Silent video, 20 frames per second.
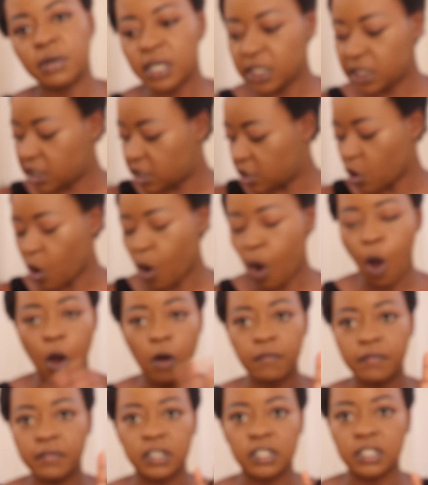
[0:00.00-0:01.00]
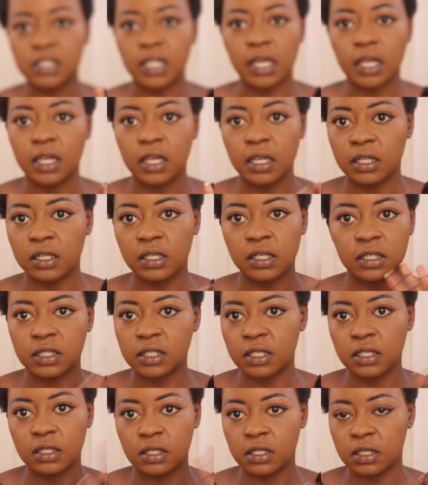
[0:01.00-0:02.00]
it's not obvious, like
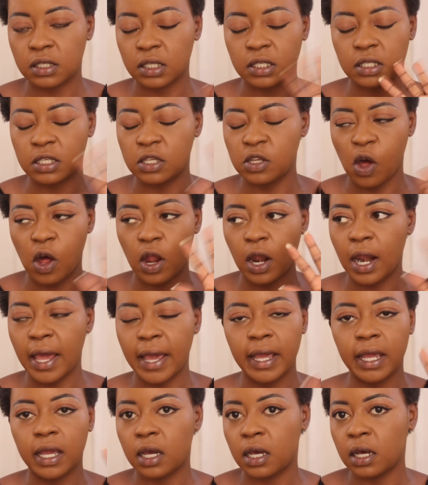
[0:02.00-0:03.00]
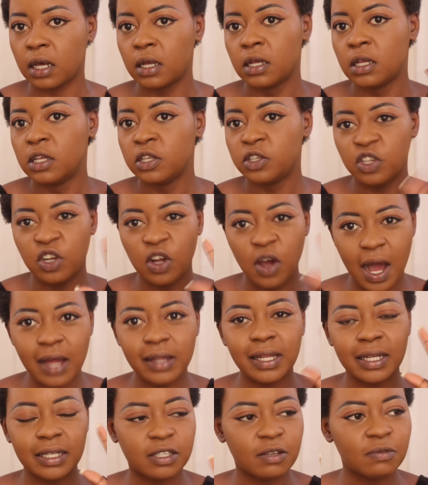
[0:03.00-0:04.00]
it's not like, you know how
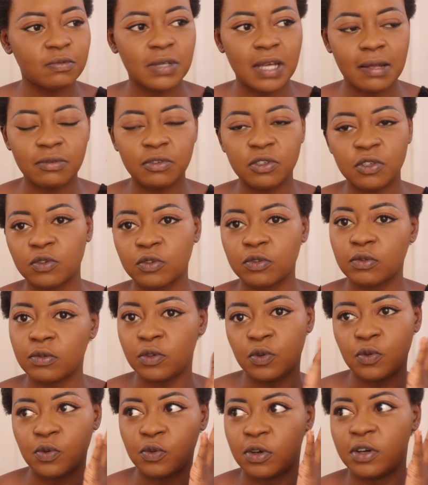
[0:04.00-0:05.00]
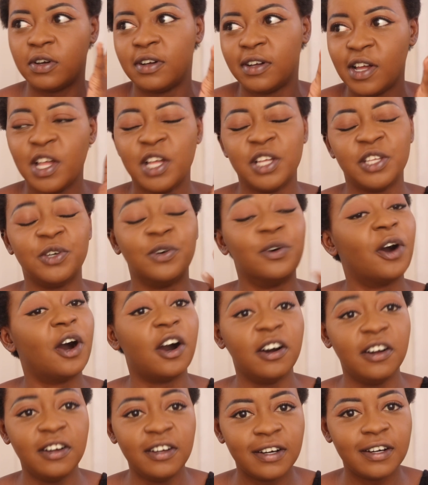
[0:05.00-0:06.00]
like sometimes you'll
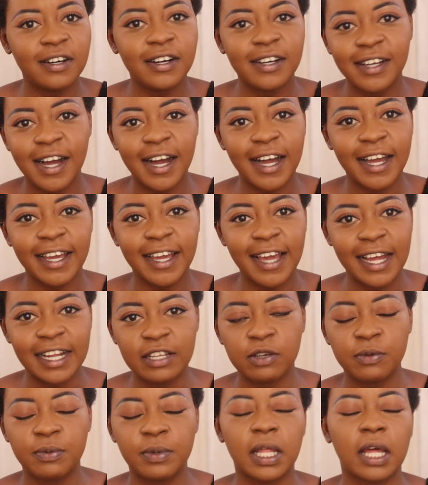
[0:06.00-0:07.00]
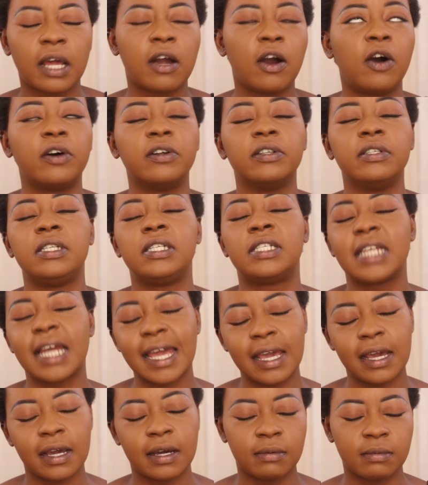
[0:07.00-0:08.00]
hug a guy and he'll be like, oh
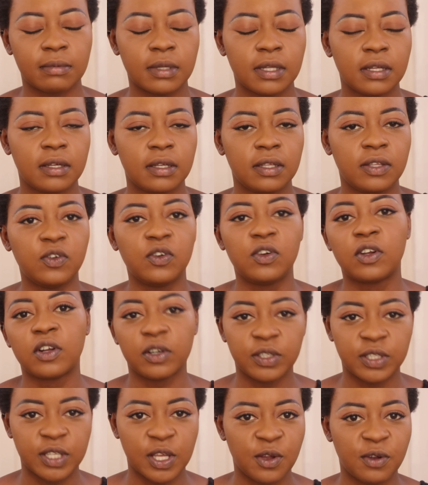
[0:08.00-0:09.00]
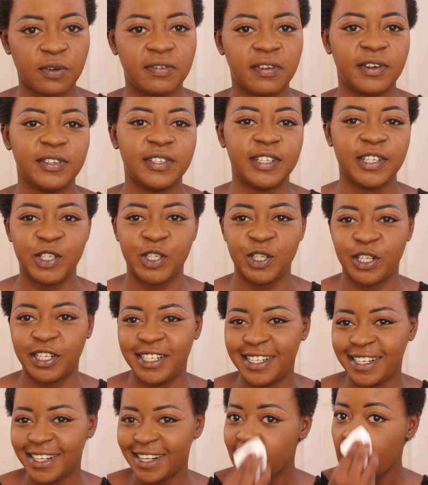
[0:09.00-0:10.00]
damn, girls in your foundation.
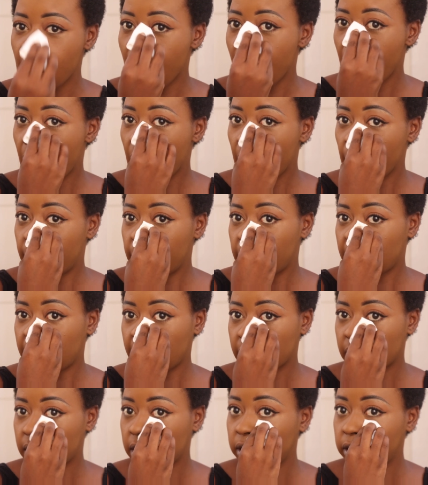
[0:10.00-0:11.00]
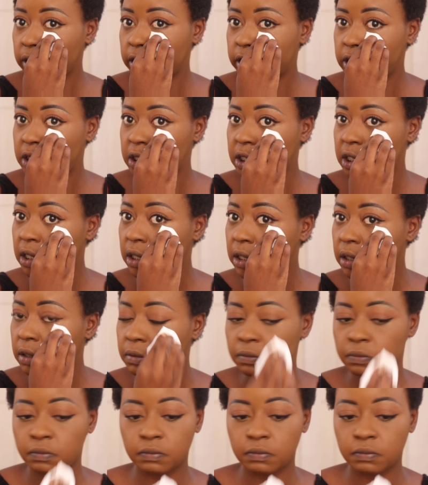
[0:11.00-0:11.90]
But like legit,